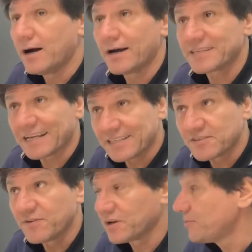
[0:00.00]

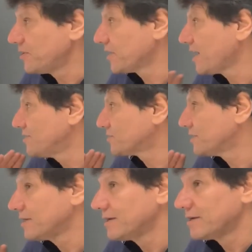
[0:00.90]
successful
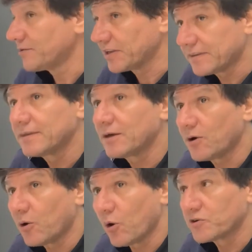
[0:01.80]
communication, written
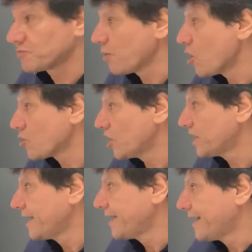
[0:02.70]
or spoken,